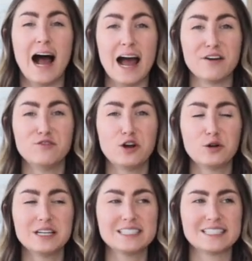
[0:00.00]
I've
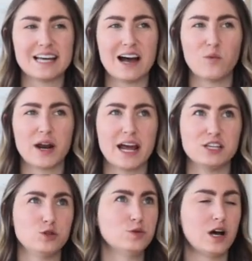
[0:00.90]
noticed that when
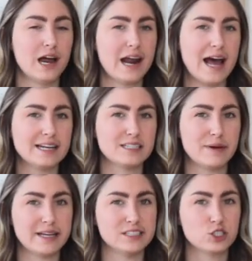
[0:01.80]
I do not add to
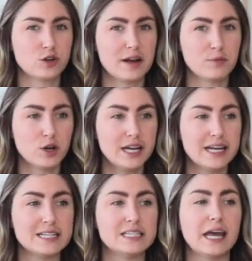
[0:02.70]
my Instagram grid,
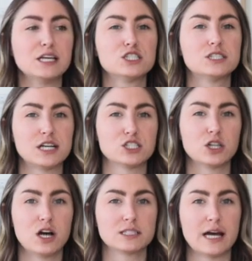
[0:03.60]
it takes such a
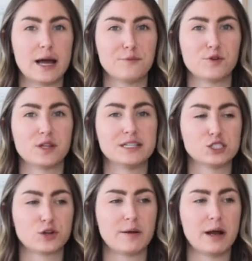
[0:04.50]
long time for the
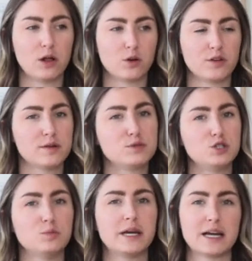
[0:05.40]
Instagram algorithm
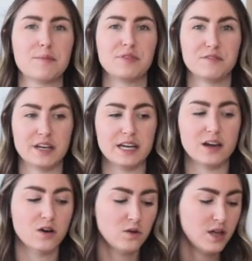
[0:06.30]
to pick up the
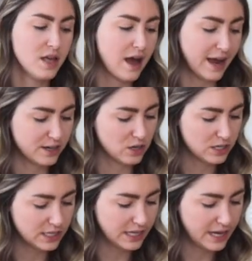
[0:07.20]
video. I
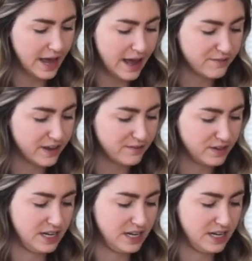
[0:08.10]
currently have a